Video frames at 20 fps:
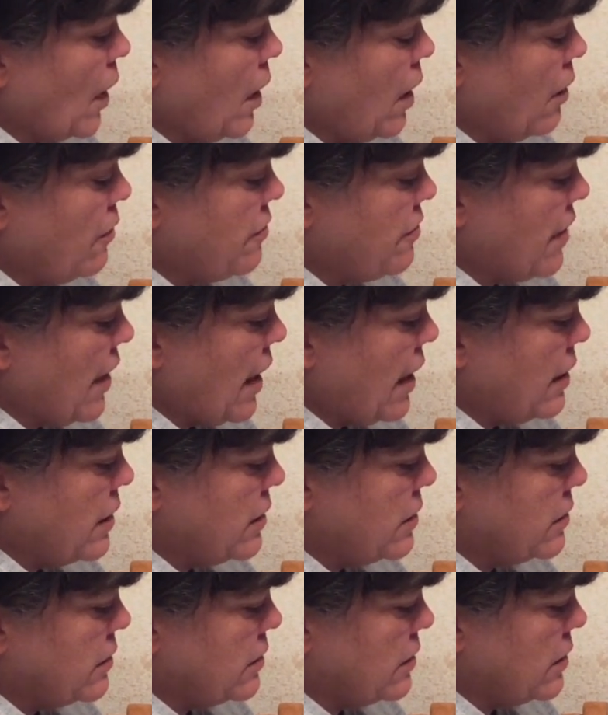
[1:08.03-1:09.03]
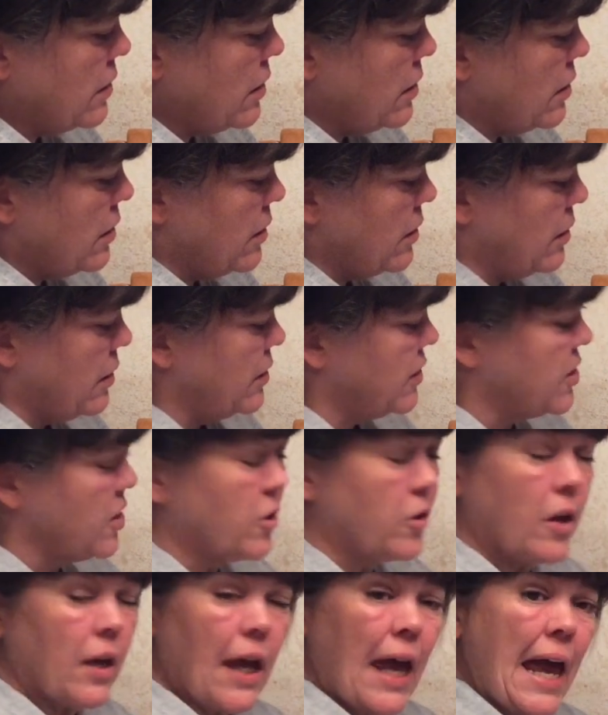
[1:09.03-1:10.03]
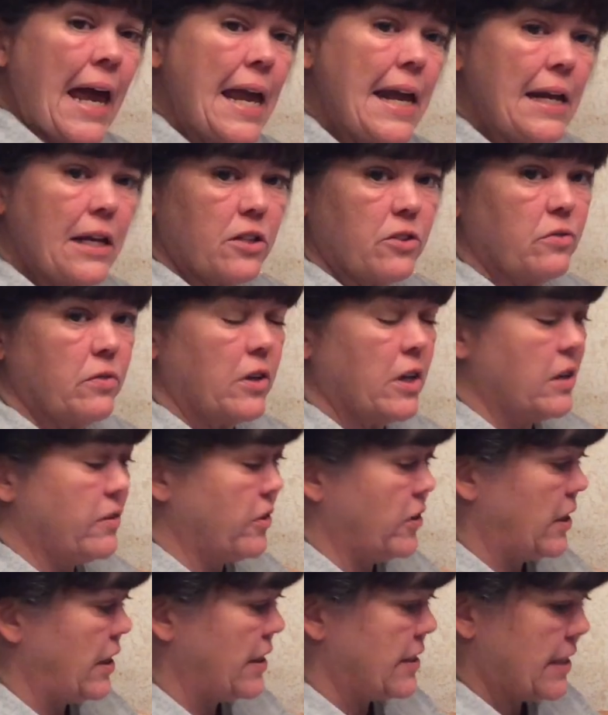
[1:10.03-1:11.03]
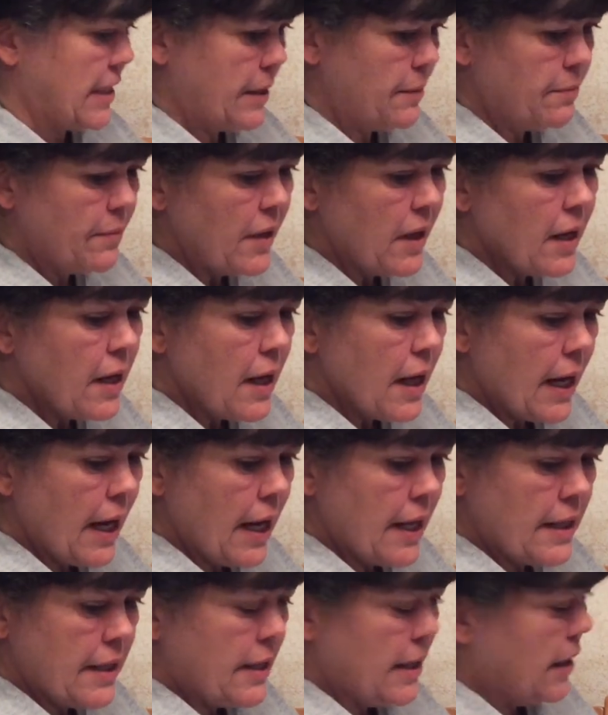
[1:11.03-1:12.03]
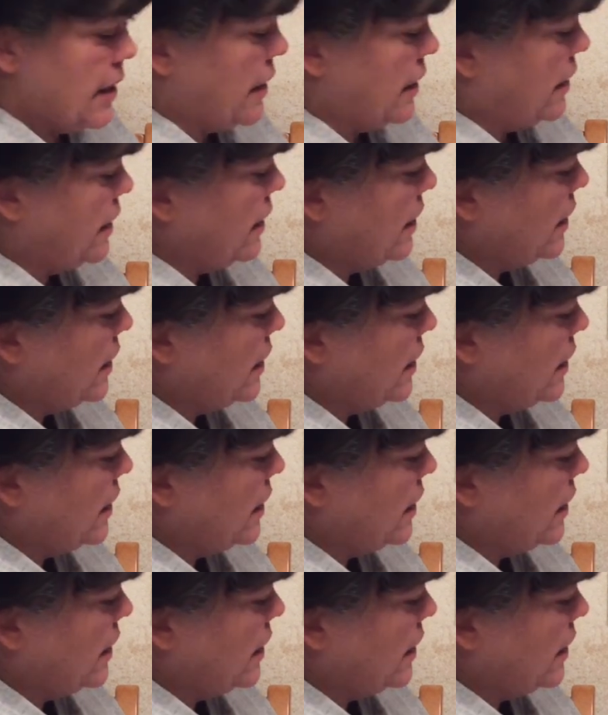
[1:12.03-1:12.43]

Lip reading: of that. So the A is very, very easy. And then,